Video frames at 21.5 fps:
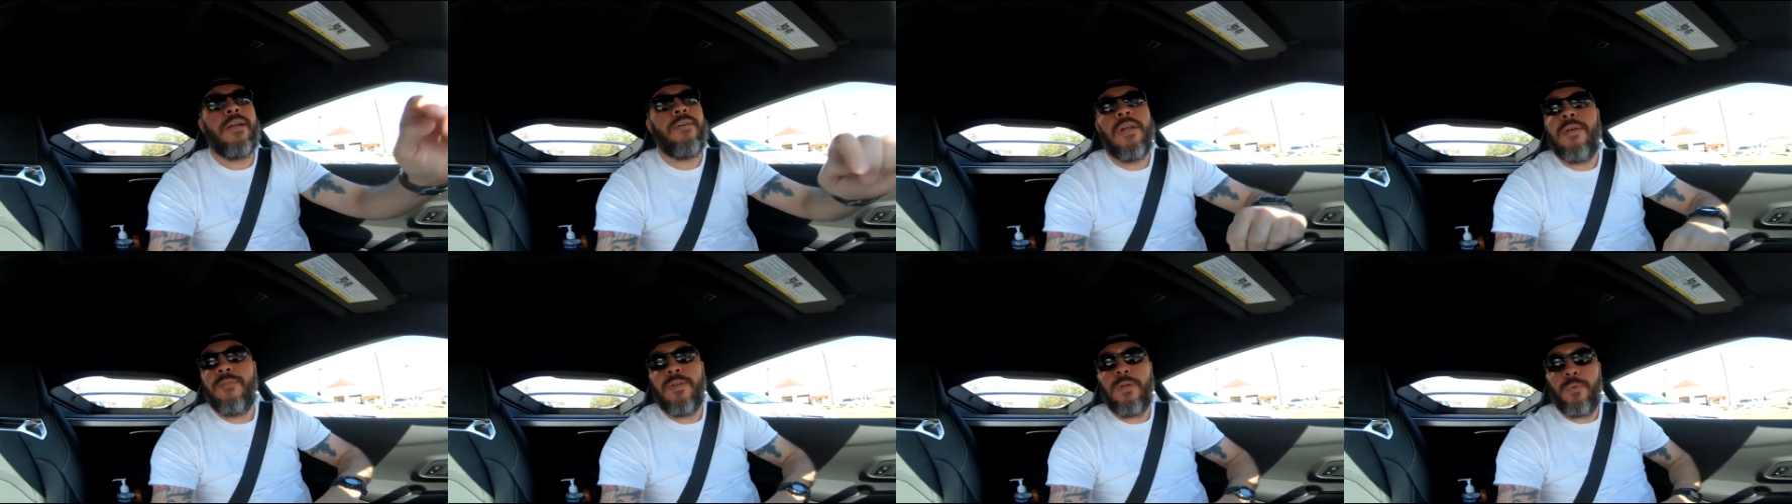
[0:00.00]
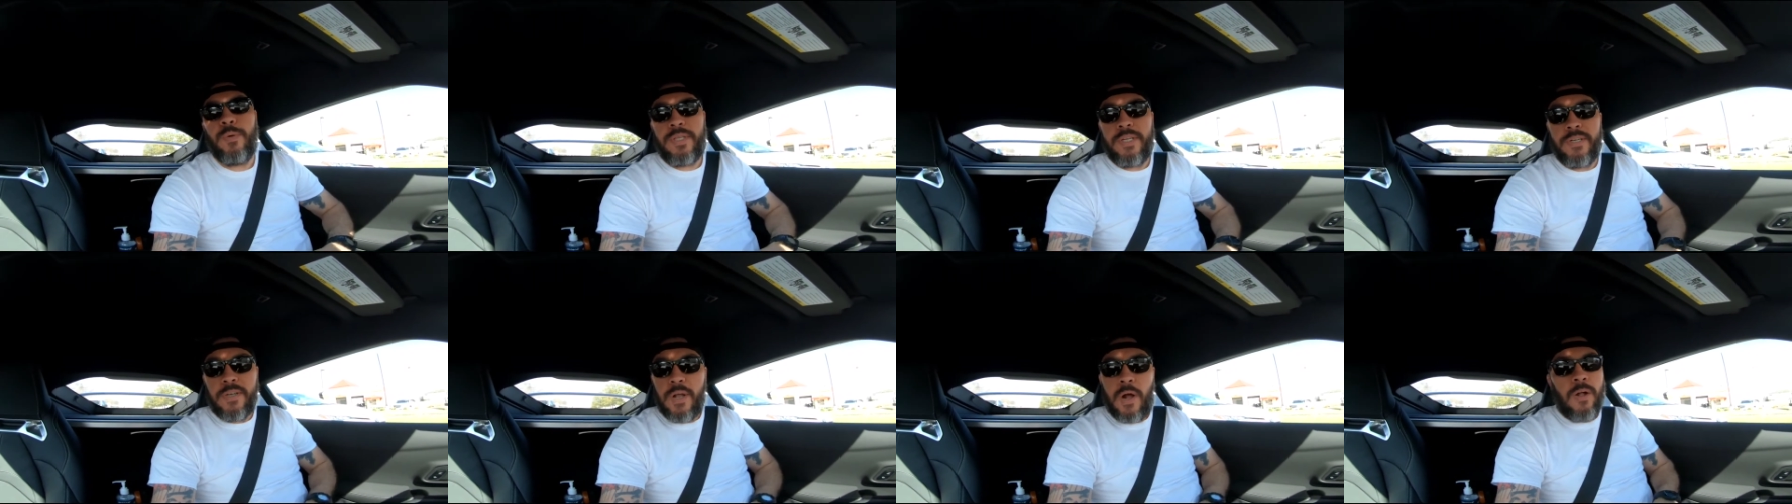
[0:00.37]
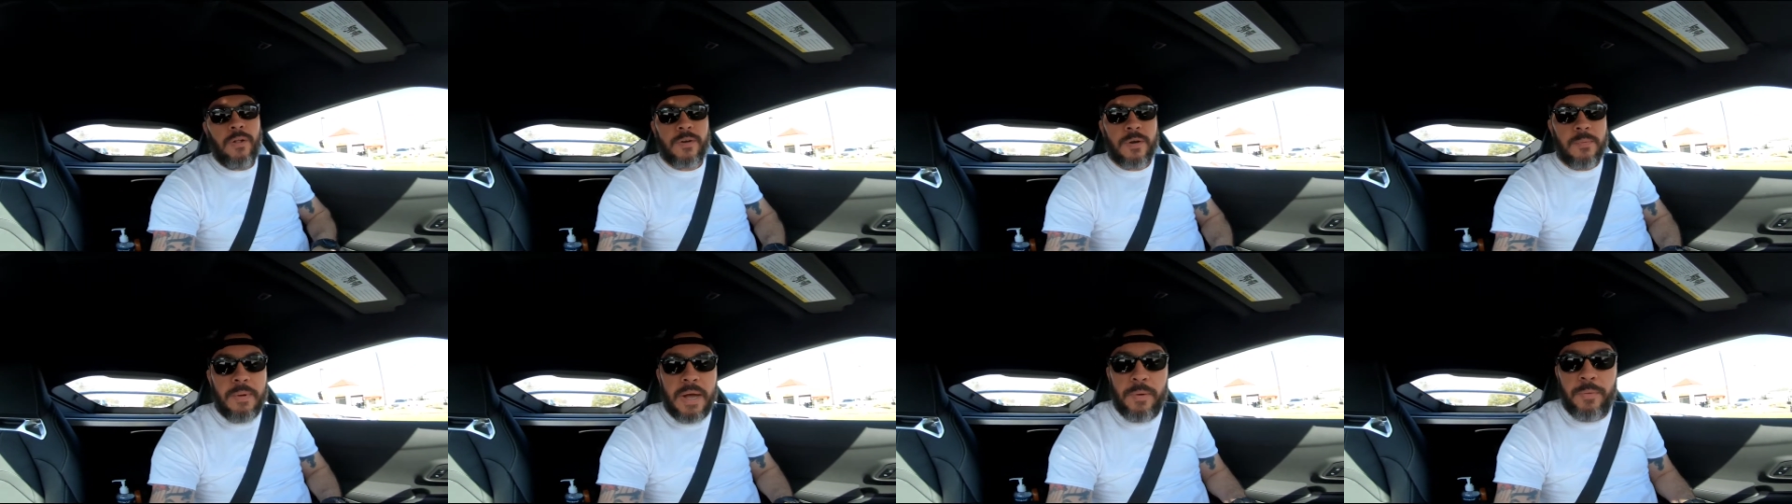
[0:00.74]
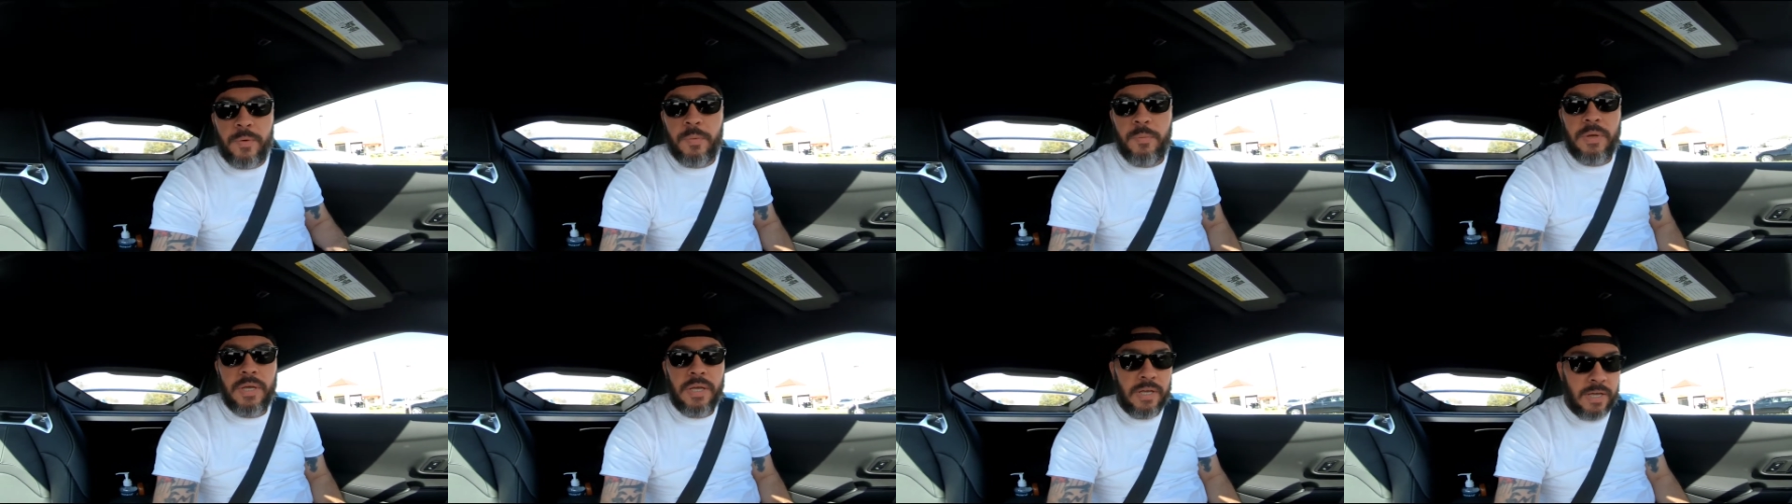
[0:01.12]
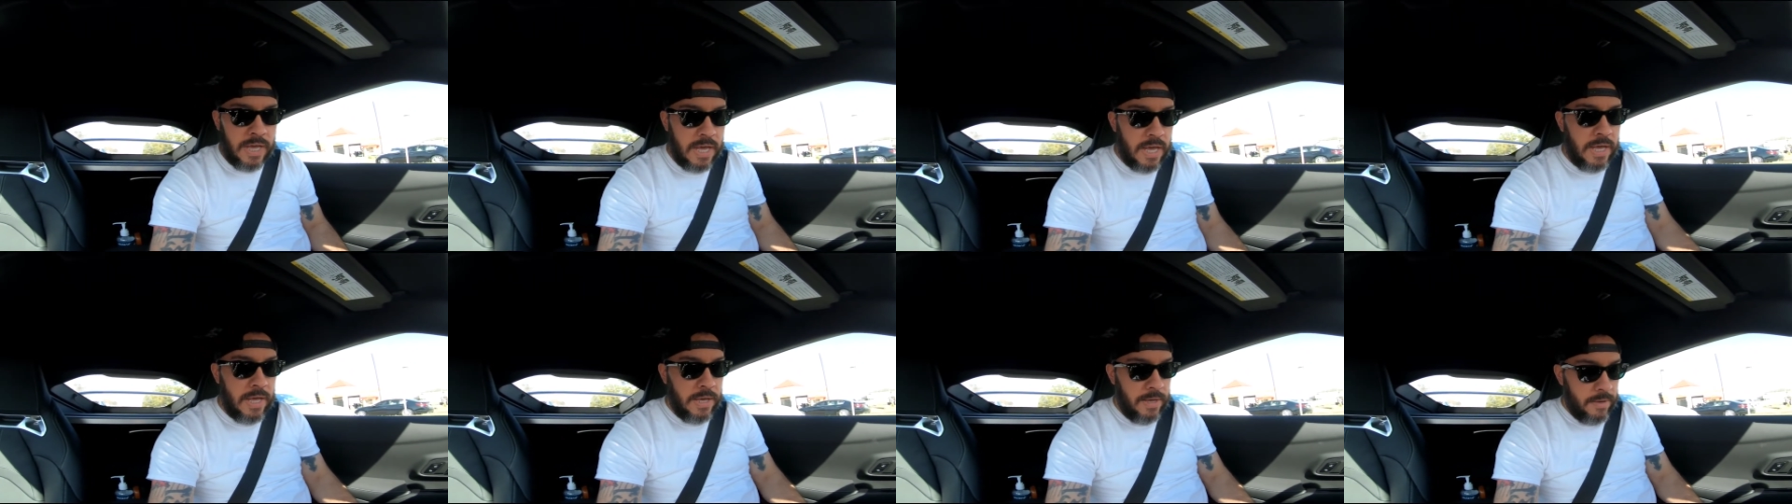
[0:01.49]
I don't even know what the dollar amount would be.
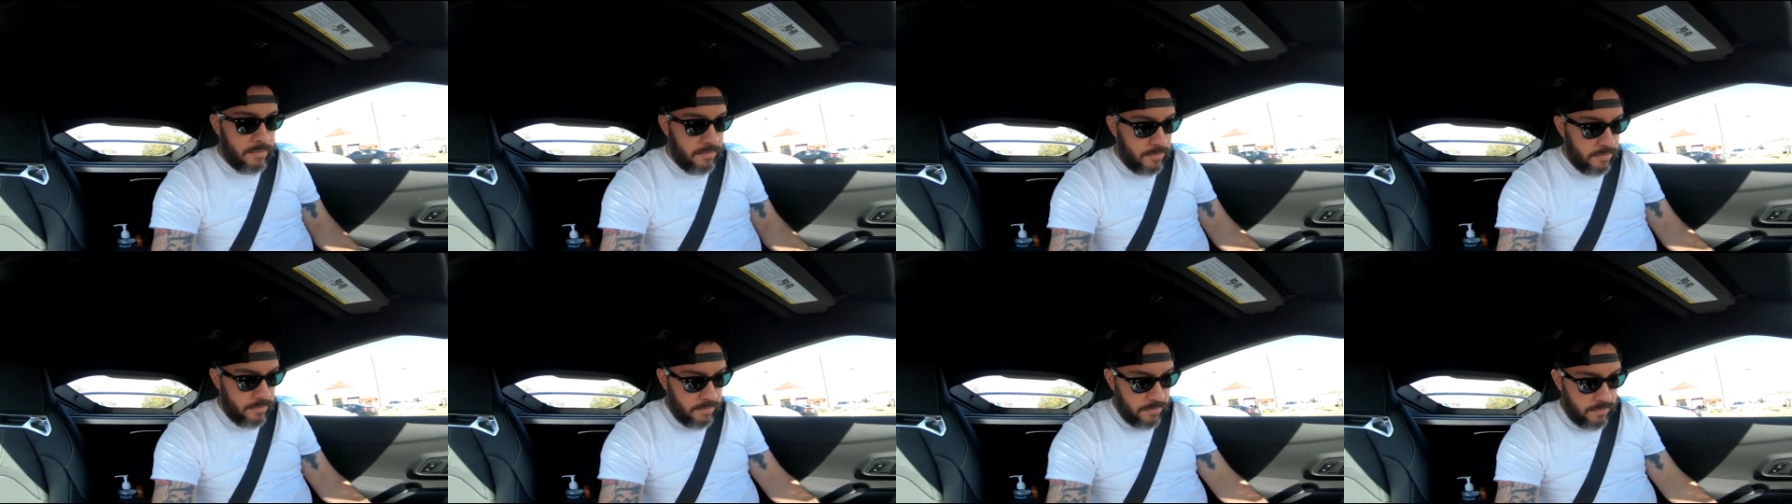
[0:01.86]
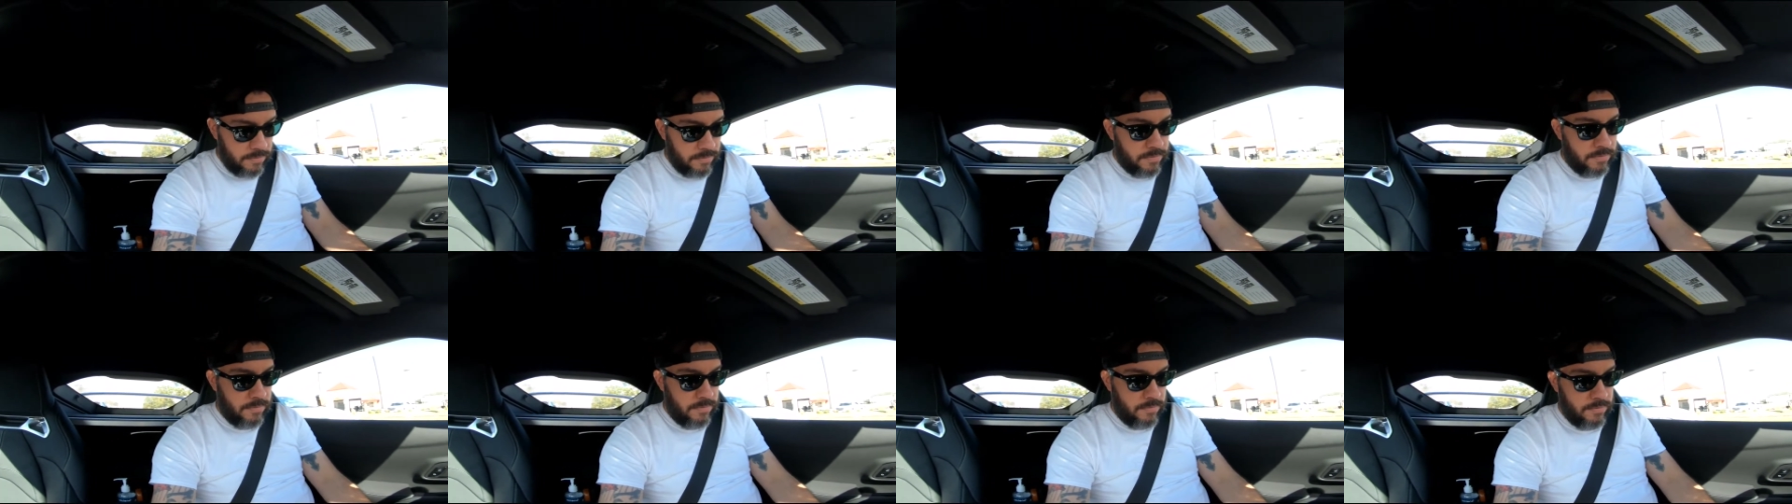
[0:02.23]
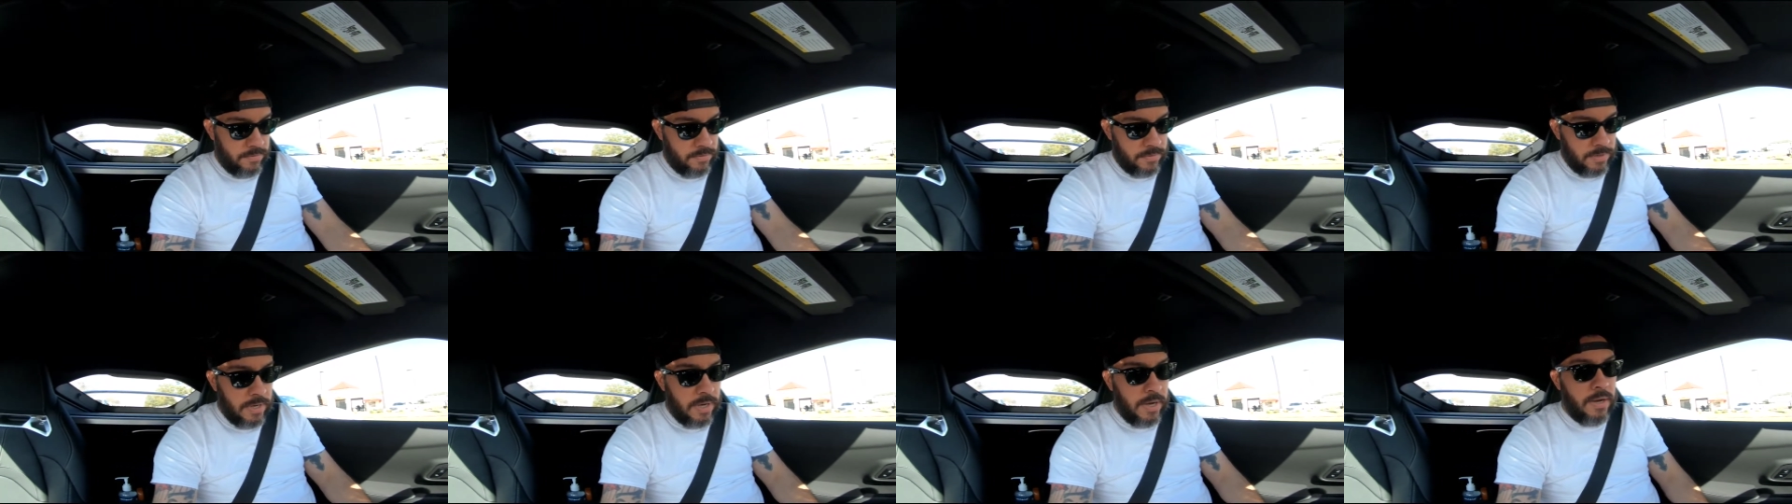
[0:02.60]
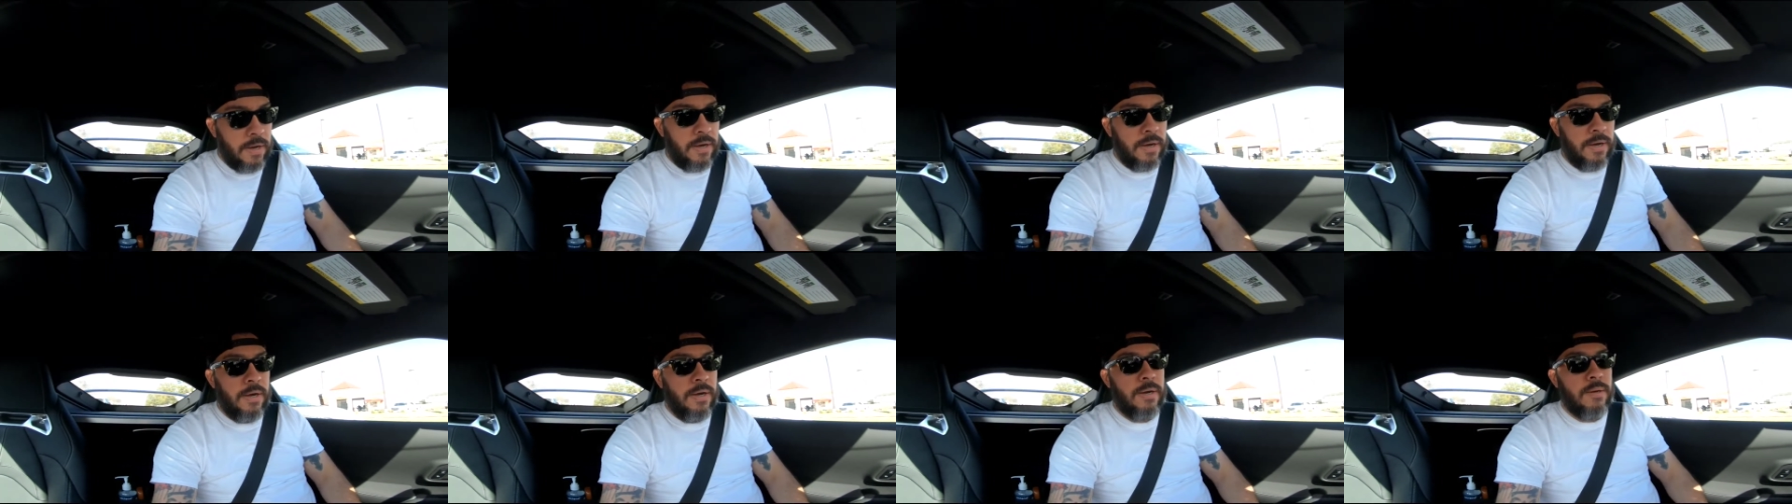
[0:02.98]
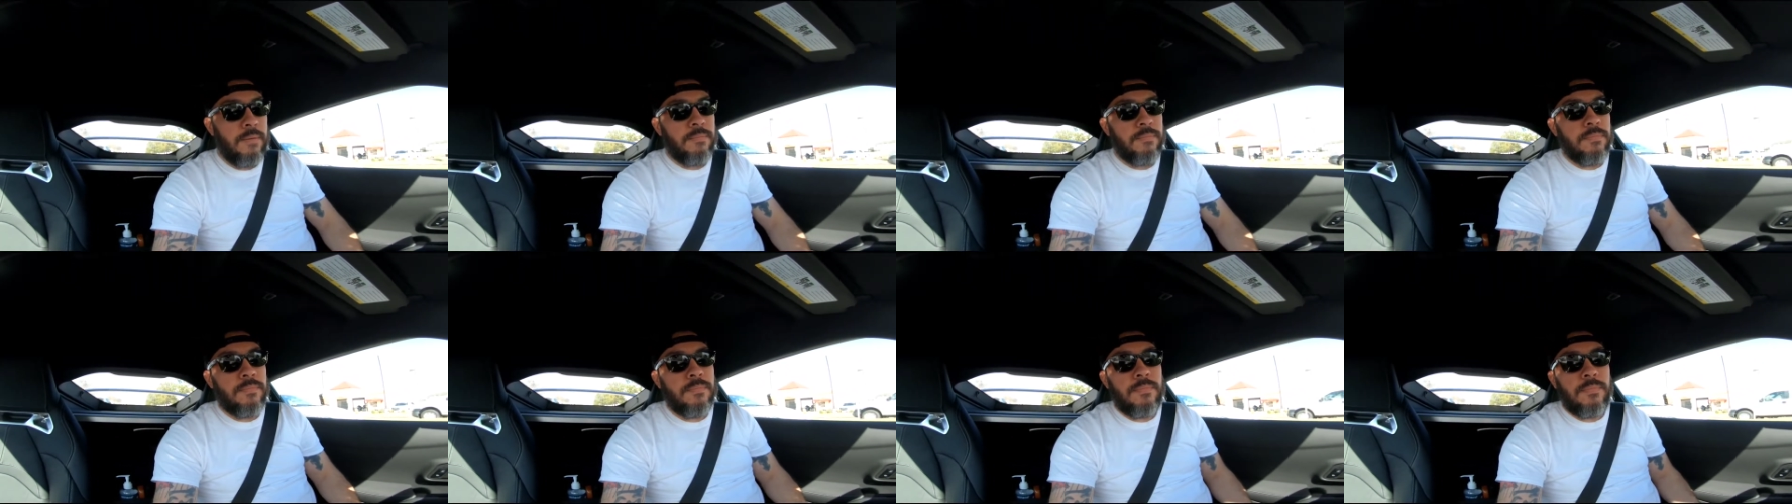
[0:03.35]

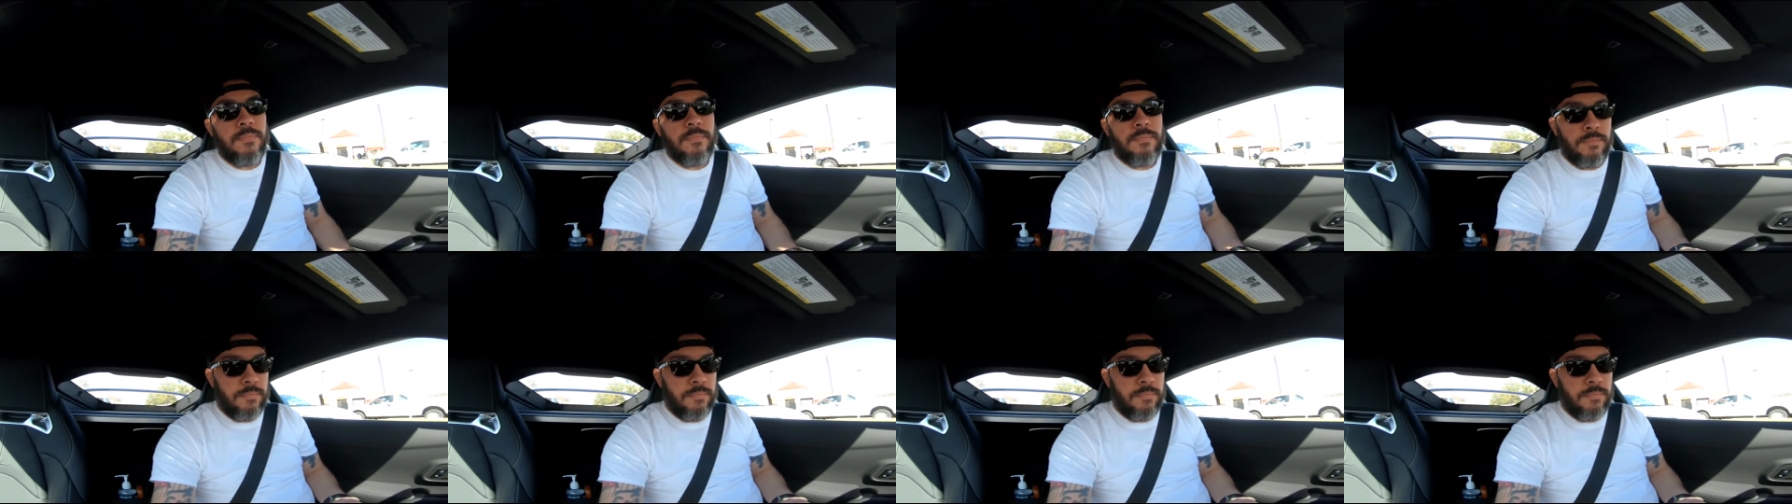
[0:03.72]
Um,